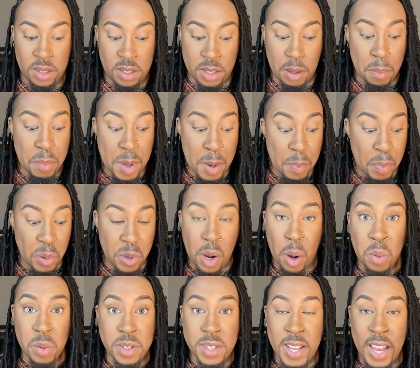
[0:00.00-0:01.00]
Some people
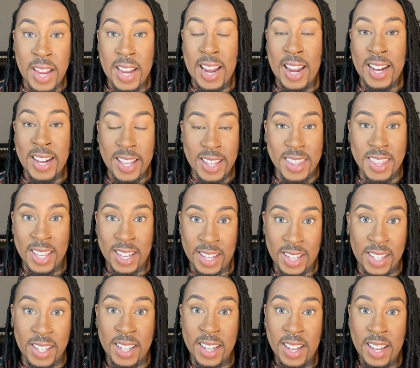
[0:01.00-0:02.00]
don't say
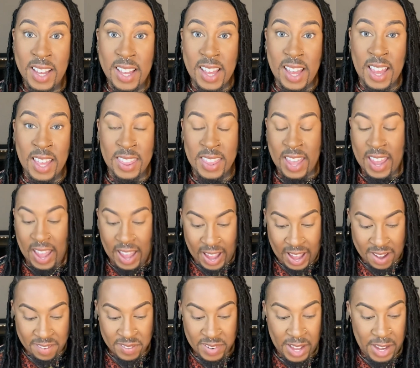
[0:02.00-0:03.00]
anything and they
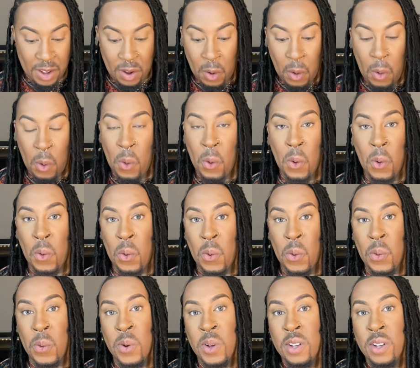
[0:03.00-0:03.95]
have like a whole